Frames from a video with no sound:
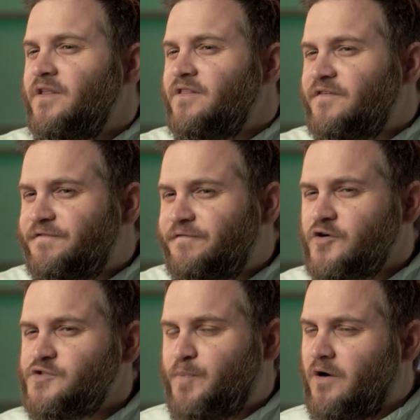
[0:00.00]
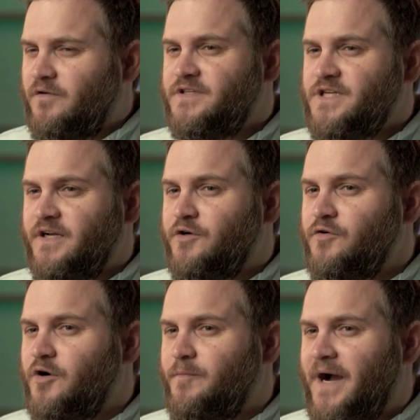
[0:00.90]
The first part of the
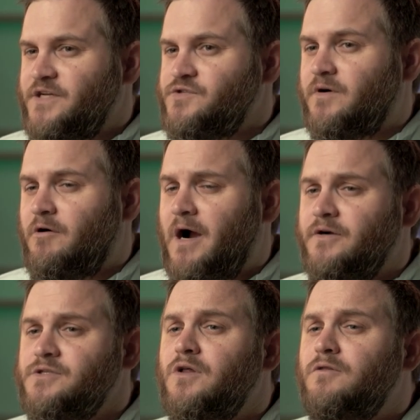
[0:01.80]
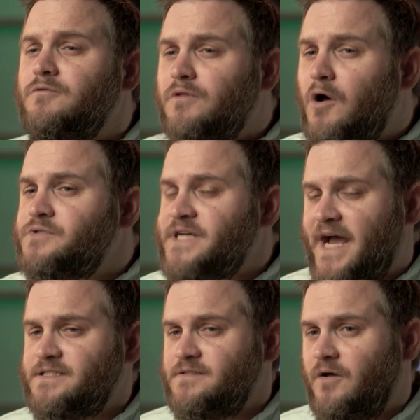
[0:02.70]
Dunning-Kruger bias requires low
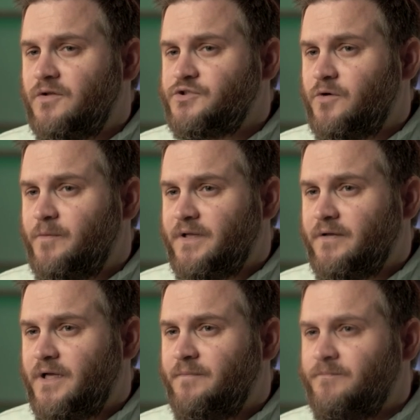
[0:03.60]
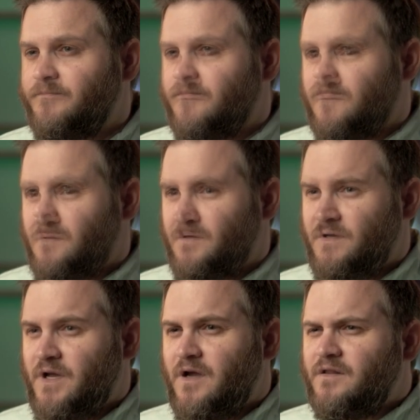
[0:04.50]
task knowledge or ability.
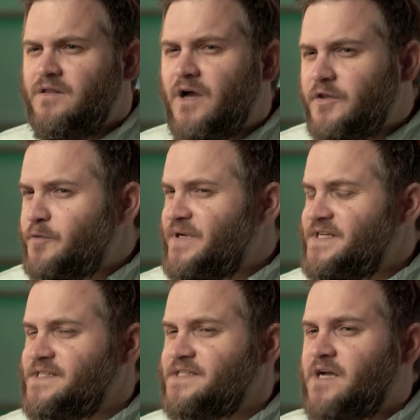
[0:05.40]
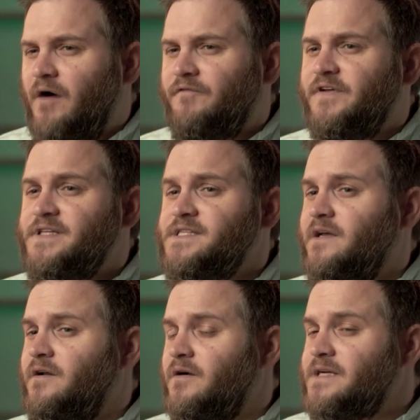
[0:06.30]
The other piece is confidence
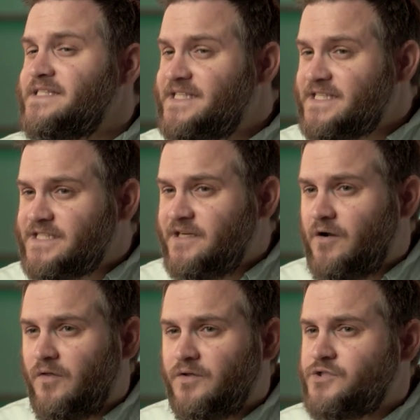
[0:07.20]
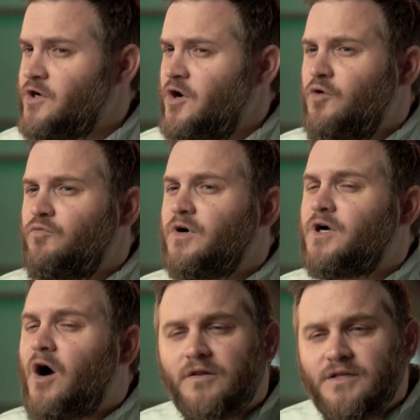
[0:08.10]
in our existing knowledge,
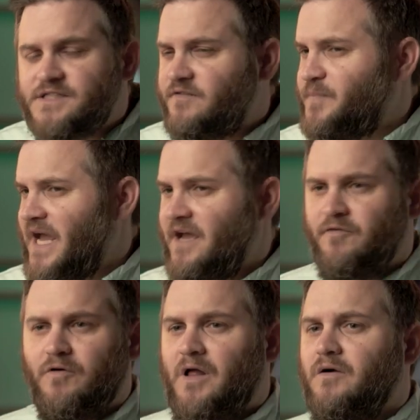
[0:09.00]
regardless of behavioral